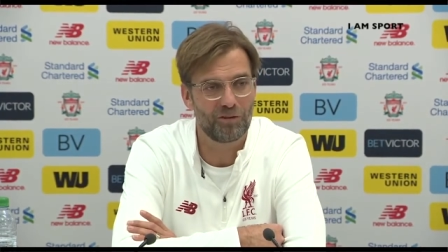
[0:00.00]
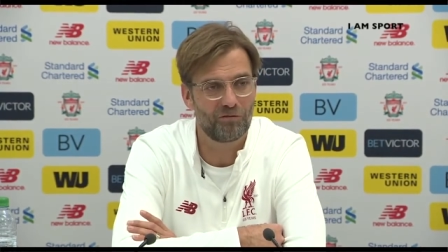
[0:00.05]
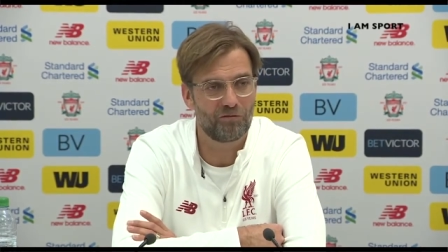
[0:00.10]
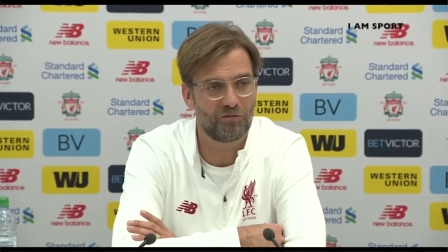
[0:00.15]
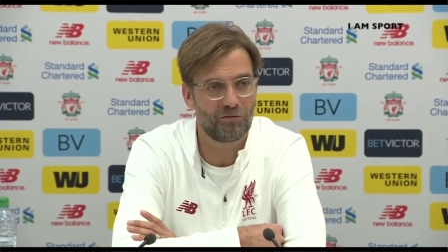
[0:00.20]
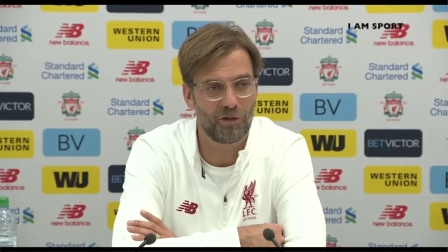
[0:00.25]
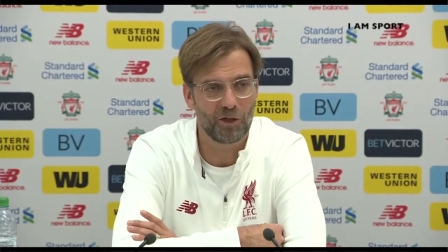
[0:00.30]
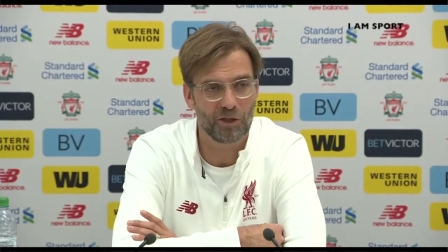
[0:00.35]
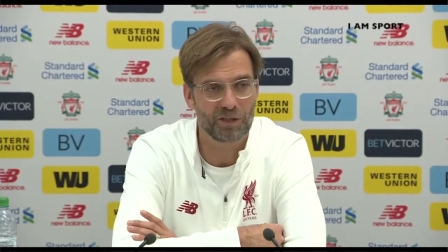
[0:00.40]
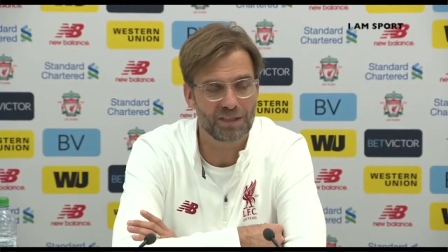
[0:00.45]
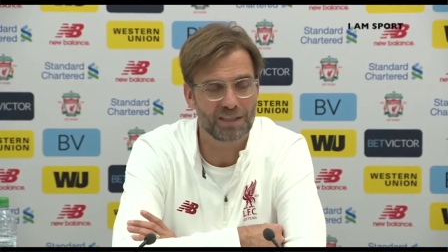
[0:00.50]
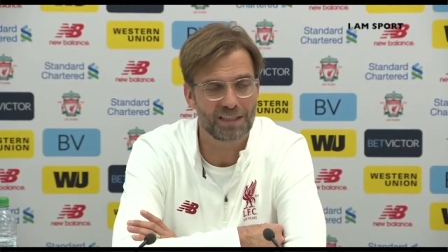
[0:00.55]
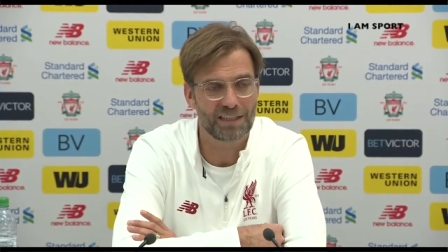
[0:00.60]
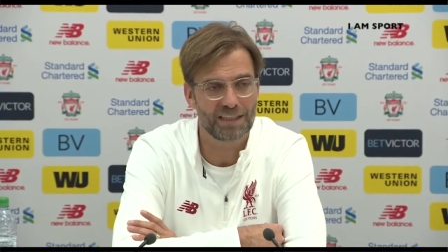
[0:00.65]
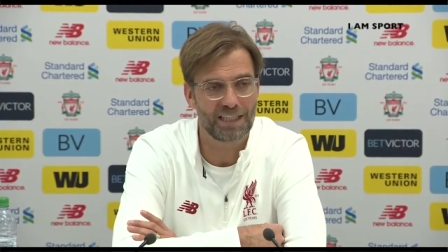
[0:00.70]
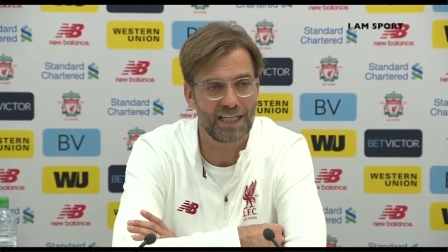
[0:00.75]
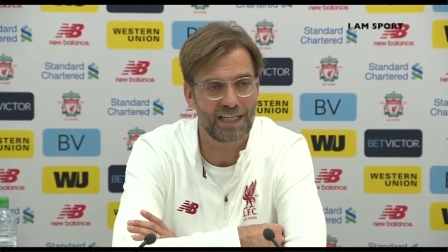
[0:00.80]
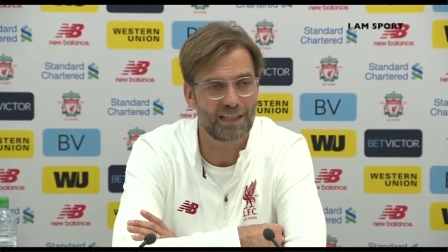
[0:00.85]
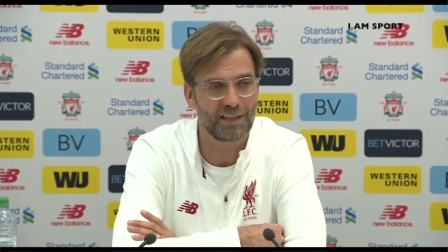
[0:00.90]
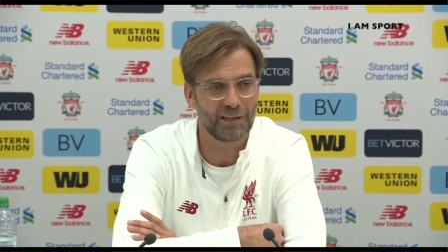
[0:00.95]
the first
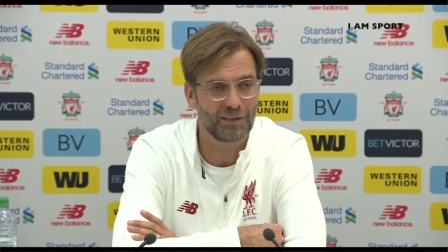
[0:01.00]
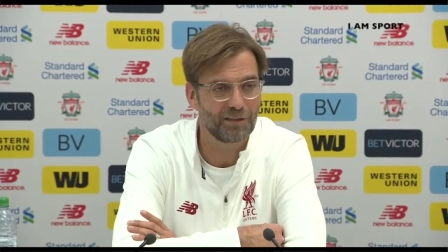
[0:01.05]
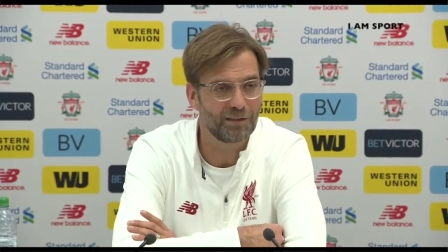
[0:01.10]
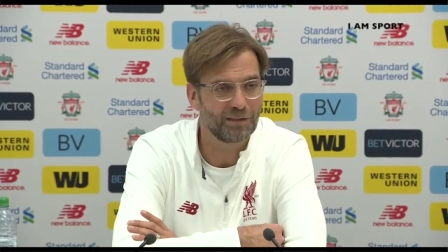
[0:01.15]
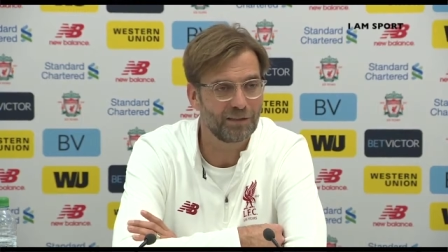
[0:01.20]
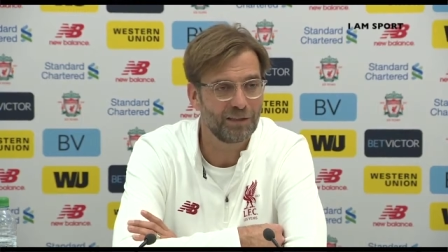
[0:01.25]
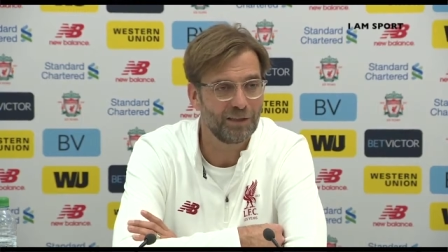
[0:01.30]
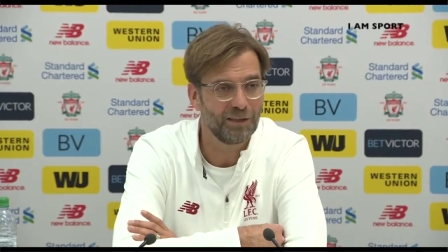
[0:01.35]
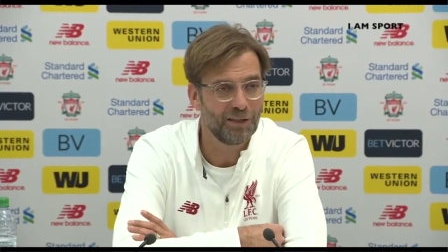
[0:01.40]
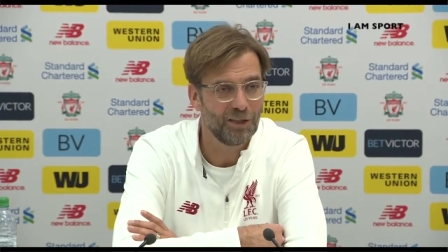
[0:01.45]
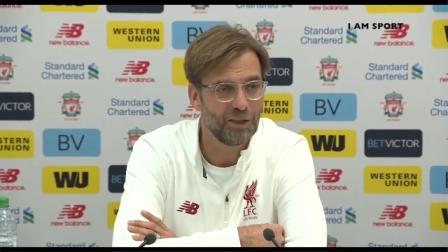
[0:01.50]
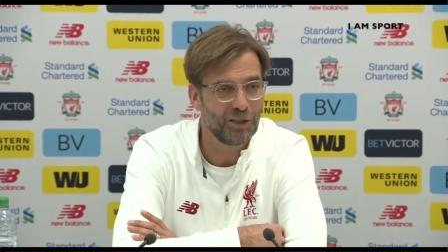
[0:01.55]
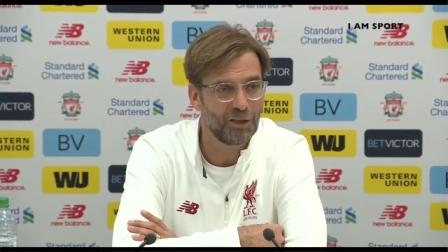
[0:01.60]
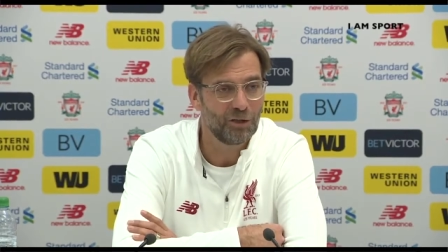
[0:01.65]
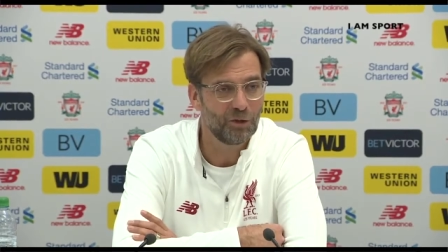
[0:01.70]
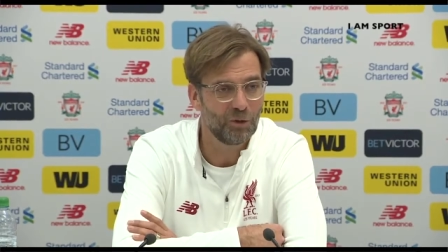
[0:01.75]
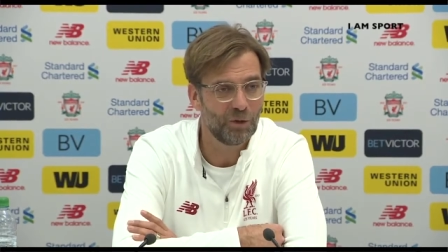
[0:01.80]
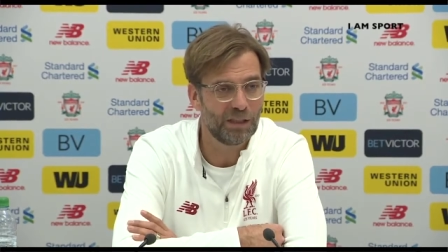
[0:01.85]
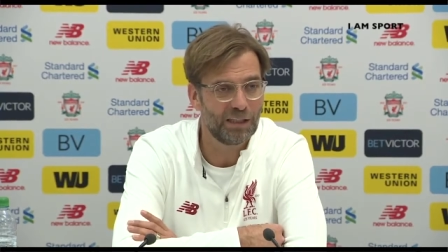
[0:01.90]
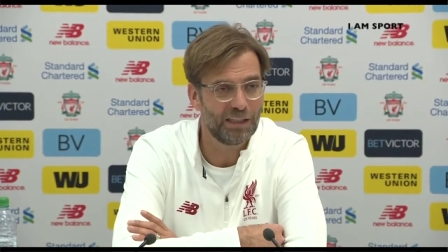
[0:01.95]
second
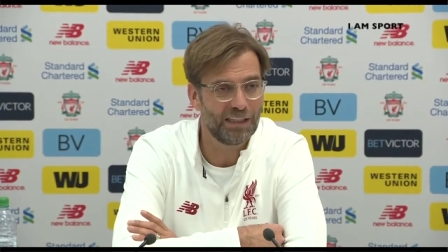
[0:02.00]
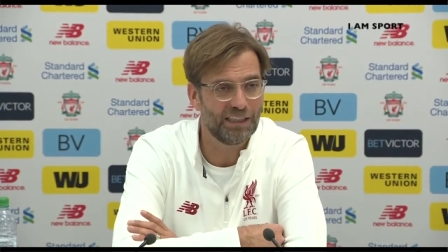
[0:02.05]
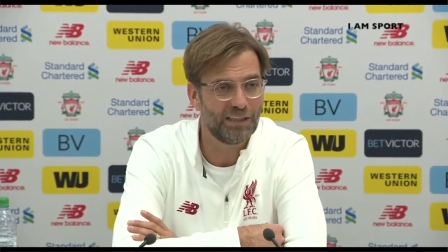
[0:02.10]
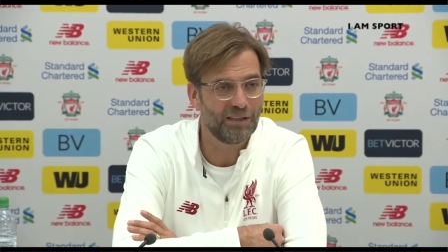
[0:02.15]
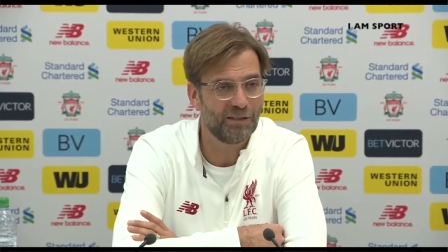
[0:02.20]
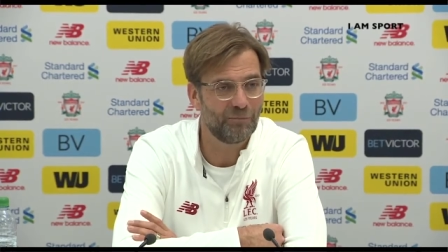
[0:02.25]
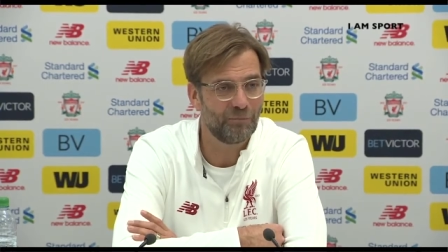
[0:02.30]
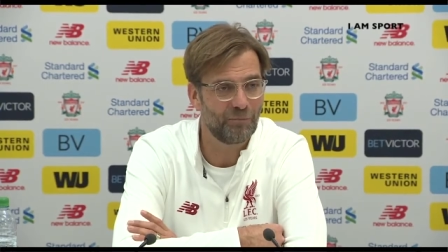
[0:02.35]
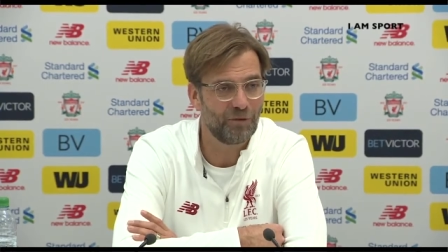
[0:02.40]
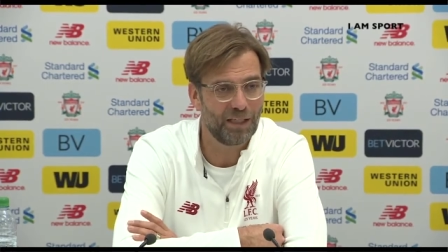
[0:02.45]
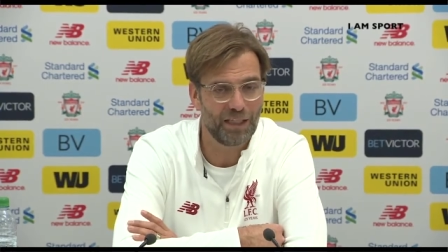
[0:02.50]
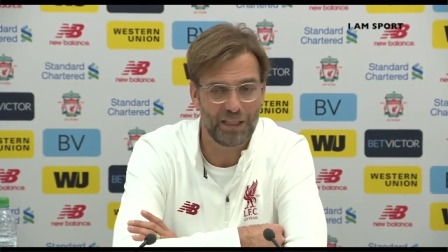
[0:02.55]
you are in.